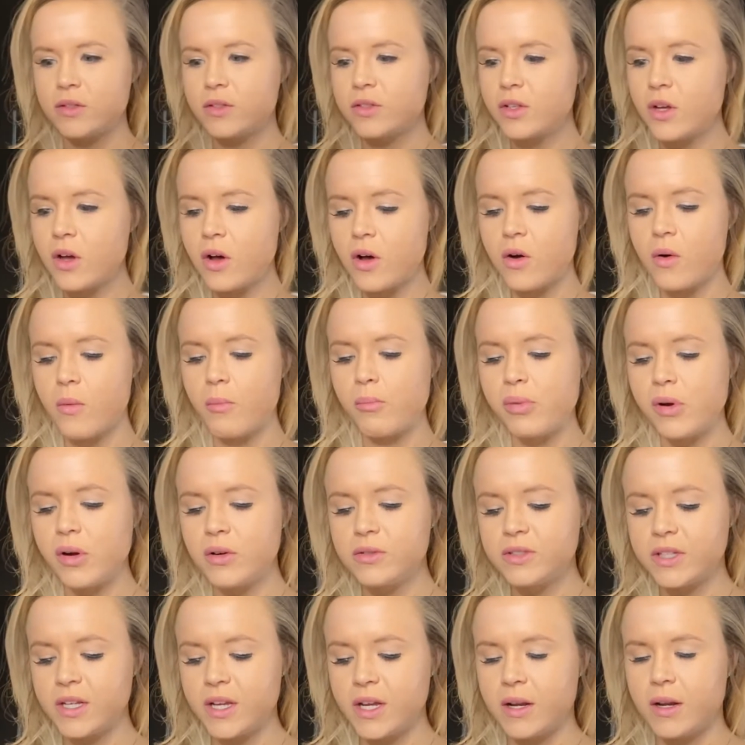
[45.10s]
so
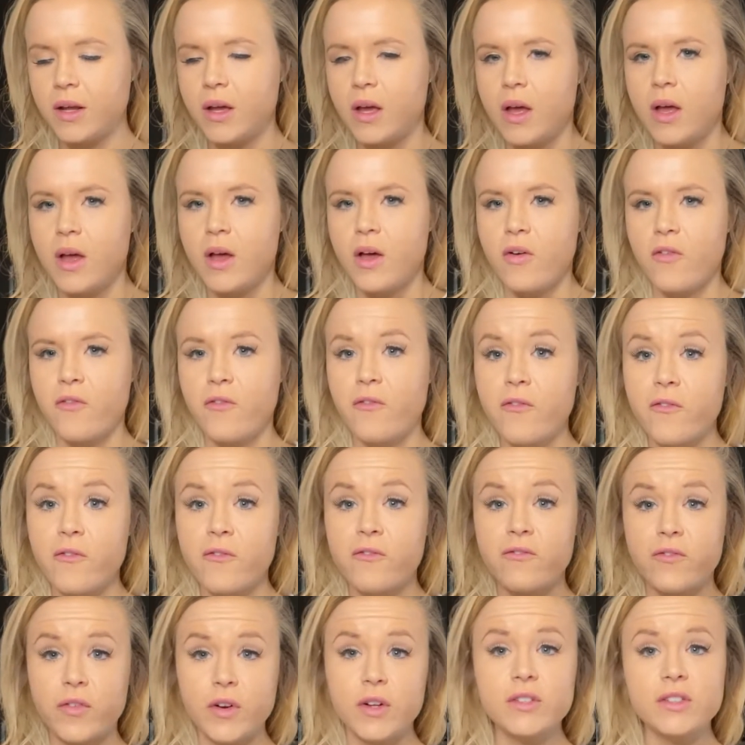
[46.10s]
protein.
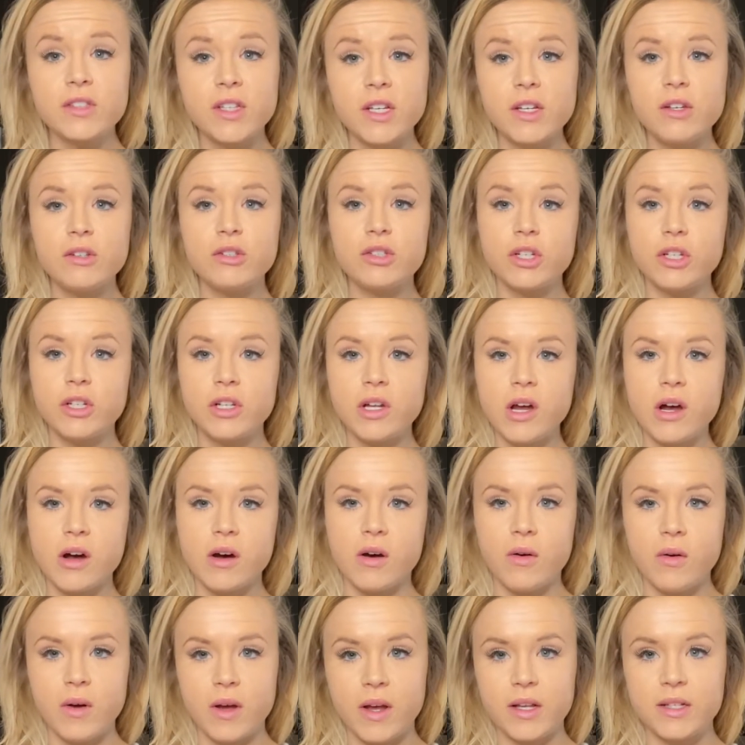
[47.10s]
First thing you should know